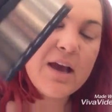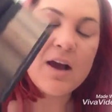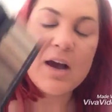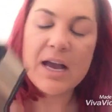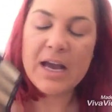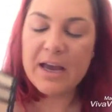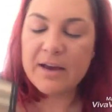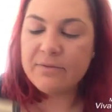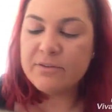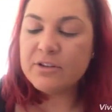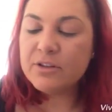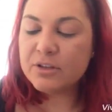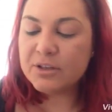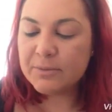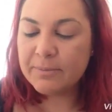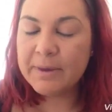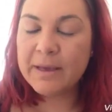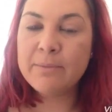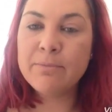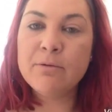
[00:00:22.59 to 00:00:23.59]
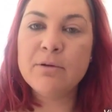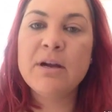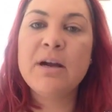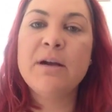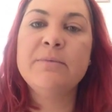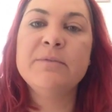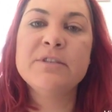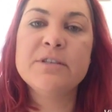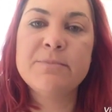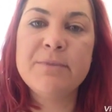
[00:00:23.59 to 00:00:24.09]
I have a lot of people
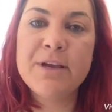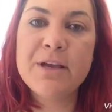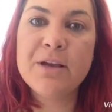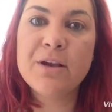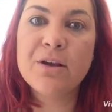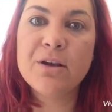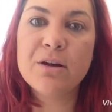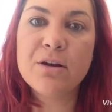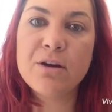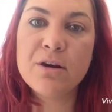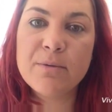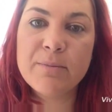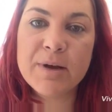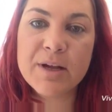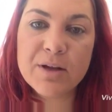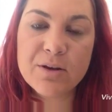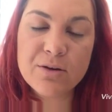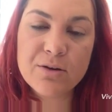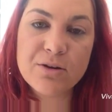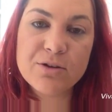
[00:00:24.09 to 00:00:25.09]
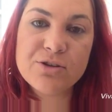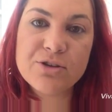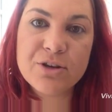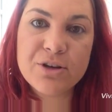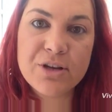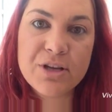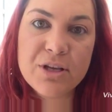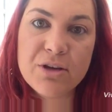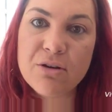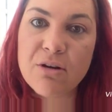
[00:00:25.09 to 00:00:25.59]
come to me and go, "Oh my God,
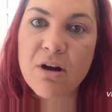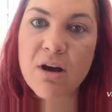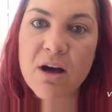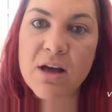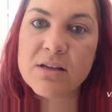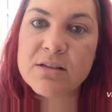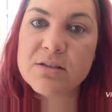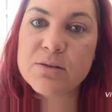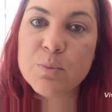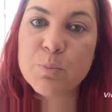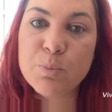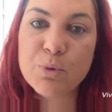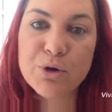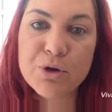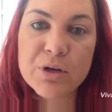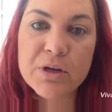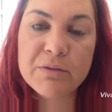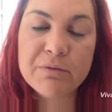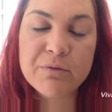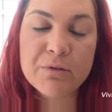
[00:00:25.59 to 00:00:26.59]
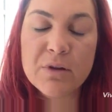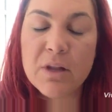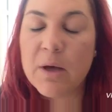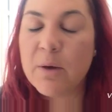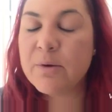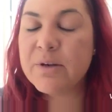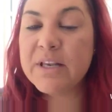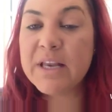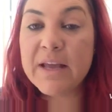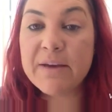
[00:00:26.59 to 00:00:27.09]
Jodie, your eyes look beautiful. I
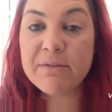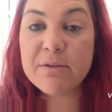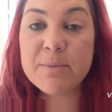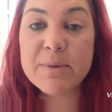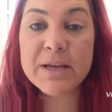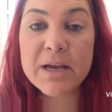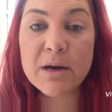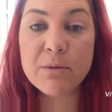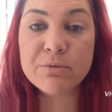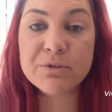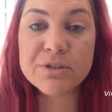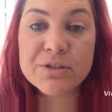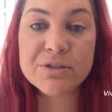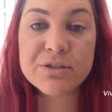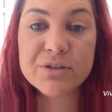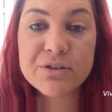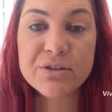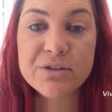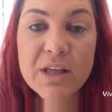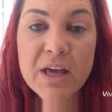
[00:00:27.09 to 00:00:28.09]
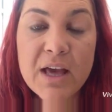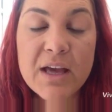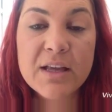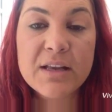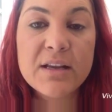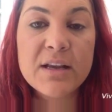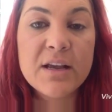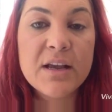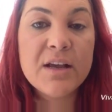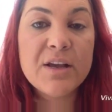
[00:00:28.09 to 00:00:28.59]
would never be able to do
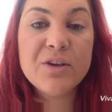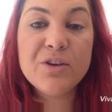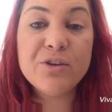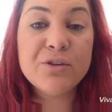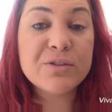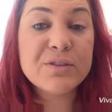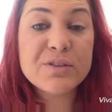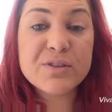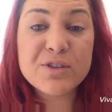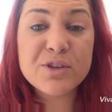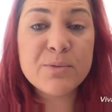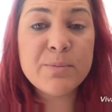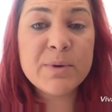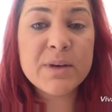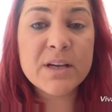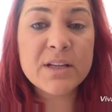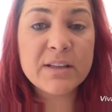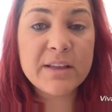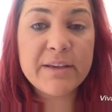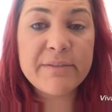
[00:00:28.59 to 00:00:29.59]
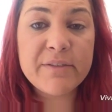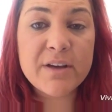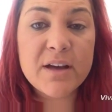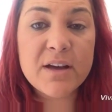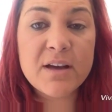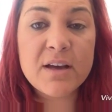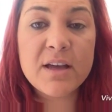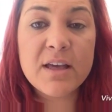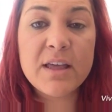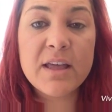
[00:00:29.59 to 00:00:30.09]
that. You're super
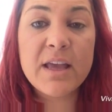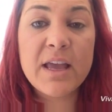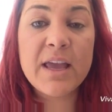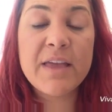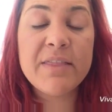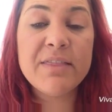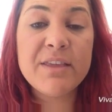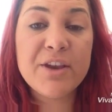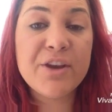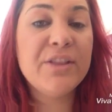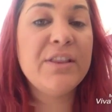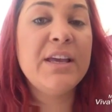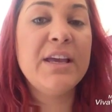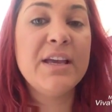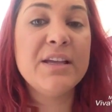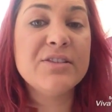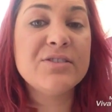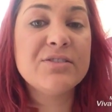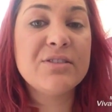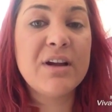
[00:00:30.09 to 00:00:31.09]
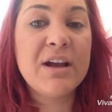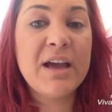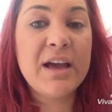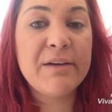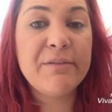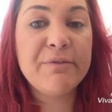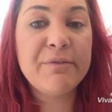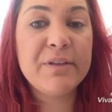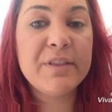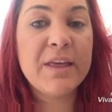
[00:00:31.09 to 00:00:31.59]
clever." And the only answer I
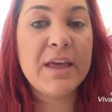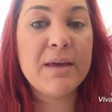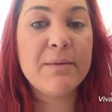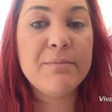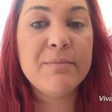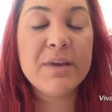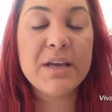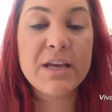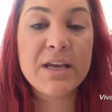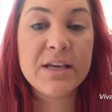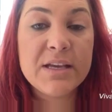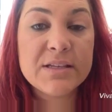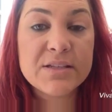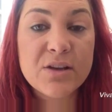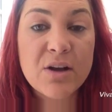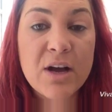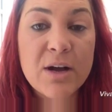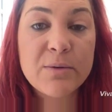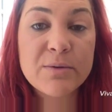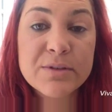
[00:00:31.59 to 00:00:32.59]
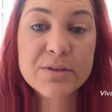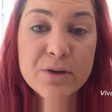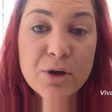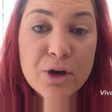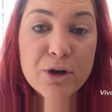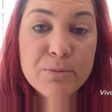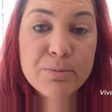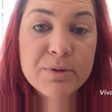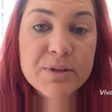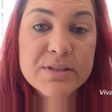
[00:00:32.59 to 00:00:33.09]
have for them is I was
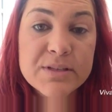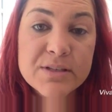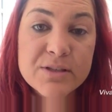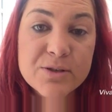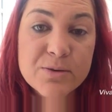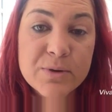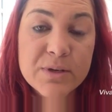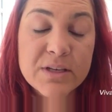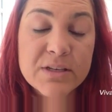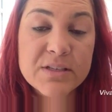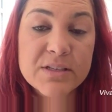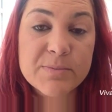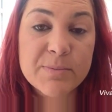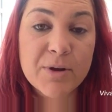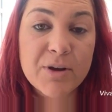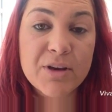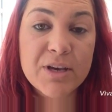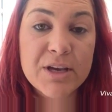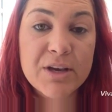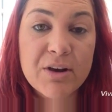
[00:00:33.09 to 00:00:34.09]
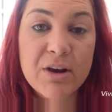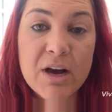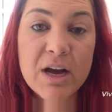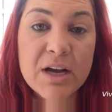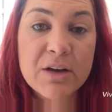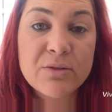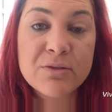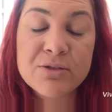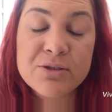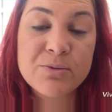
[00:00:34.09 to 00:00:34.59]
hopeless at doing a smoky
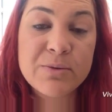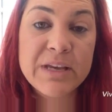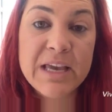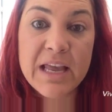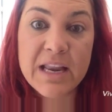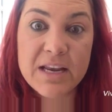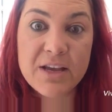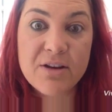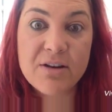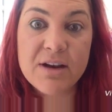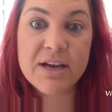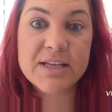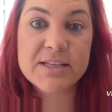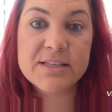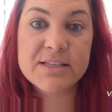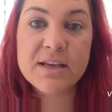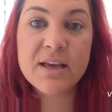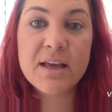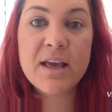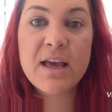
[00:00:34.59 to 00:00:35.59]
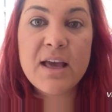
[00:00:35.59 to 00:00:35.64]
eye or doing any eyes.